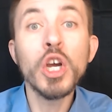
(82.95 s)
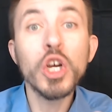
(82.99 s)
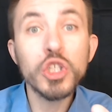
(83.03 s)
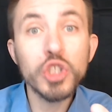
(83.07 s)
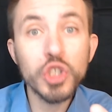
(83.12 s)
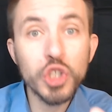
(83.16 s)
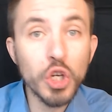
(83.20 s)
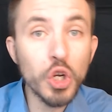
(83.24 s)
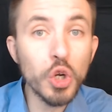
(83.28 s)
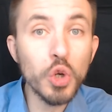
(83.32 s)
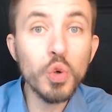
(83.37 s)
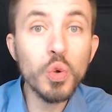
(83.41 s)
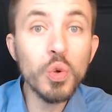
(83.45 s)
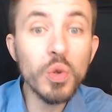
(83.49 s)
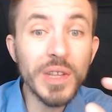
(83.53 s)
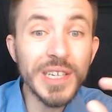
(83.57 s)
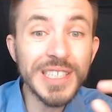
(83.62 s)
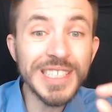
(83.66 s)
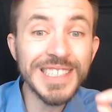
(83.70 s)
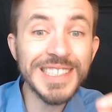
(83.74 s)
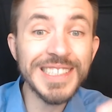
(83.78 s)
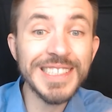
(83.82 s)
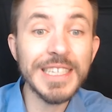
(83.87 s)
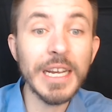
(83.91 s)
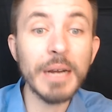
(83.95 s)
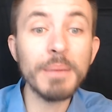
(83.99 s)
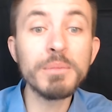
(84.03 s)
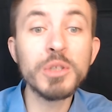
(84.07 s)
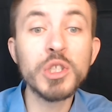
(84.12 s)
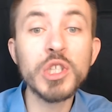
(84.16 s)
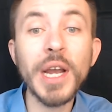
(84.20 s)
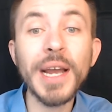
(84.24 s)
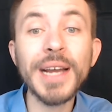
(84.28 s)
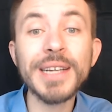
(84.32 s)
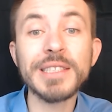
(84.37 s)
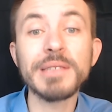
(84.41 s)
to the
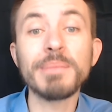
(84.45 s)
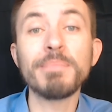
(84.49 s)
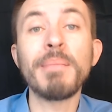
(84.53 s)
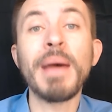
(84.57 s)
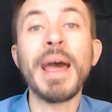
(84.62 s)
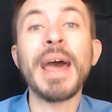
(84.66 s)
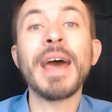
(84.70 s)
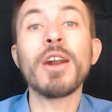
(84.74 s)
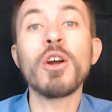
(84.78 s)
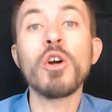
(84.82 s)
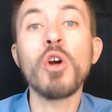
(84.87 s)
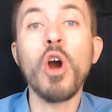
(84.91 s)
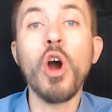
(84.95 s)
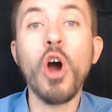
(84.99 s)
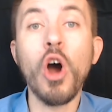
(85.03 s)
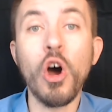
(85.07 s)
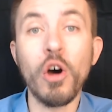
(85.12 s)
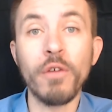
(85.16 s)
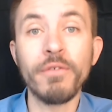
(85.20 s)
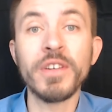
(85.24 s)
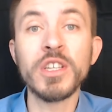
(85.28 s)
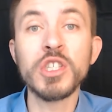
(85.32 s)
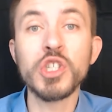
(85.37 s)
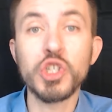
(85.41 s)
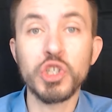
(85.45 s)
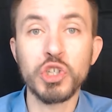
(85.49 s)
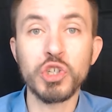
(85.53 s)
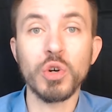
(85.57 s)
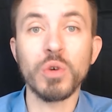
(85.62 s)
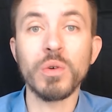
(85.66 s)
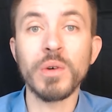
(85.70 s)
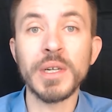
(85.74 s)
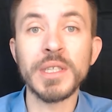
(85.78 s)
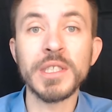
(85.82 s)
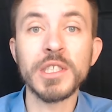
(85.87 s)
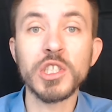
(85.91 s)
subject matter of
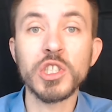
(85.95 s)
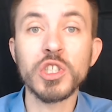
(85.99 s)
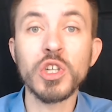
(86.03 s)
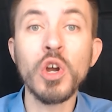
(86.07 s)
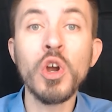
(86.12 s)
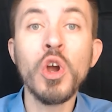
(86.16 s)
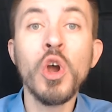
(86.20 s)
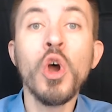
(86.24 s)
insurance,